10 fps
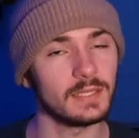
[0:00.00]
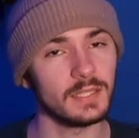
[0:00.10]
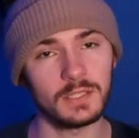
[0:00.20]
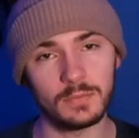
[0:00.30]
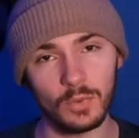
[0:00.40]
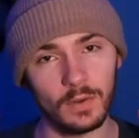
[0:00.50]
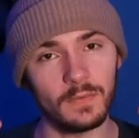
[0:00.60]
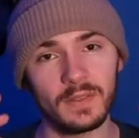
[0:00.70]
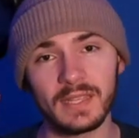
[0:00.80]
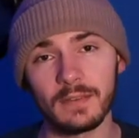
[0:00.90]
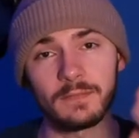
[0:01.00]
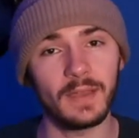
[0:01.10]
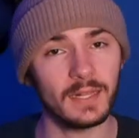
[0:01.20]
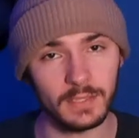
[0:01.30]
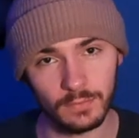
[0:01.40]
This is more for the
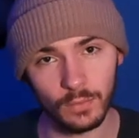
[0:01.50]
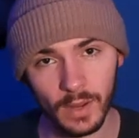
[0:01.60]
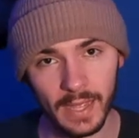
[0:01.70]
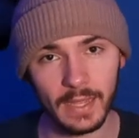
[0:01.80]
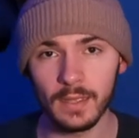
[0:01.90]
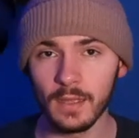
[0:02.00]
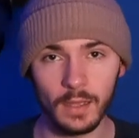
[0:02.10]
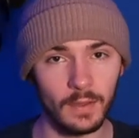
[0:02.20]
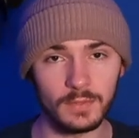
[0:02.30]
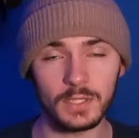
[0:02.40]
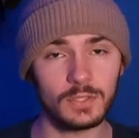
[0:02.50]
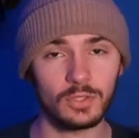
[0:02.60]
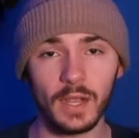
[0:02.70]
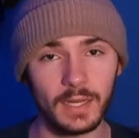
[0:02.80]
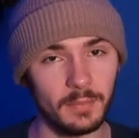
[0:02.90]
effective way of just
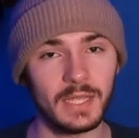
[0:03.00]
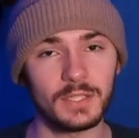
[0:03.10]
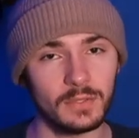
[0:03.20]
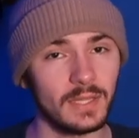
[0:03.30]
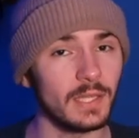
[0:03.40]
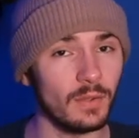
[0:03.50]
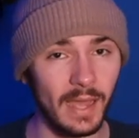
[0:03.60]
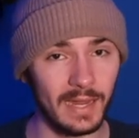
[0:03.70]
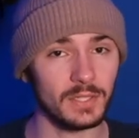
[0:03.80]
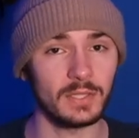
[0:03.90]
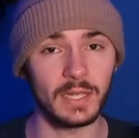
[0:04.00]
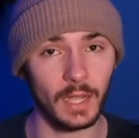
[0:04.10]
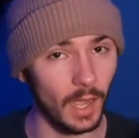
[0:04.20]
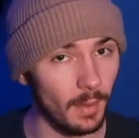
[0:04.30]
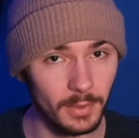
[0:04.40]
trying to make sure that you actually
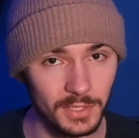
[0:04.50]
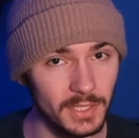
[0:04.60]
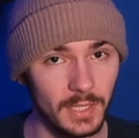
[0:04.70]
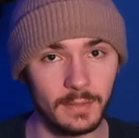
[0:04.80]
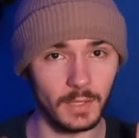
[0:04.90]
accomplish it,